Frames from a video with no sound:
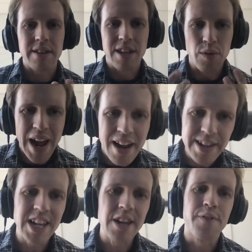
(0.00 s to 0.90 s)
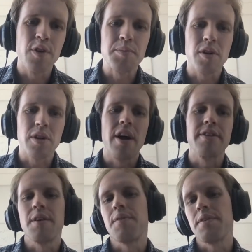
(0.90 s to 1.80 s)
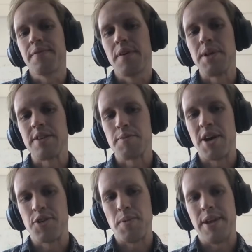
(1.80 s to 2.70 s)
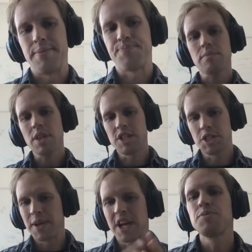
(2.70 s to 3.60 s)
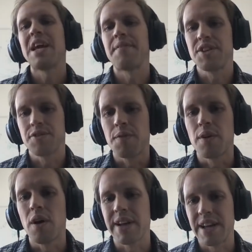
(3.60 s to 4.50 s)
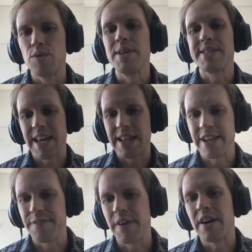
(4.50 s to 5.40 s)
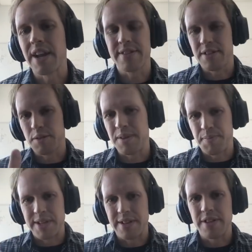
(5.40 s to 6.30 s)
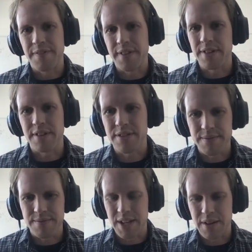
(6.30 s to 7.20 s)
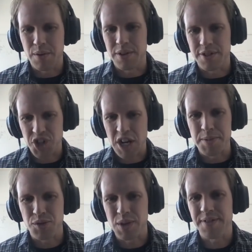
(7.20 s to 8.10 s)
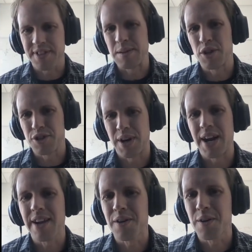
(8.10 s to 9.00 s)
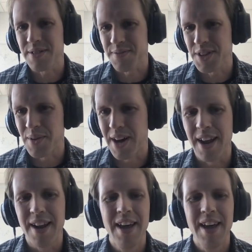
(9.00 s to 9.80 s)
directly infer the Hubble constant from these measurements. Just because we have this overall kind of rescaling invariance, especially the physics of, or the geometry of similar triangles, if you want.